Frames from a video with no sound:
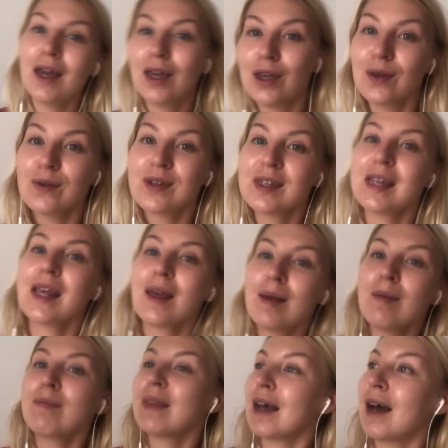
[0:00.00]
You
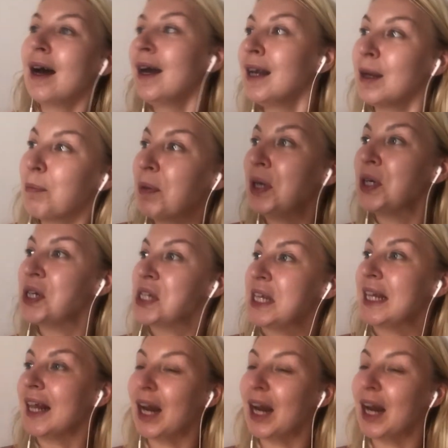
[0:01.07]
seem the kind of person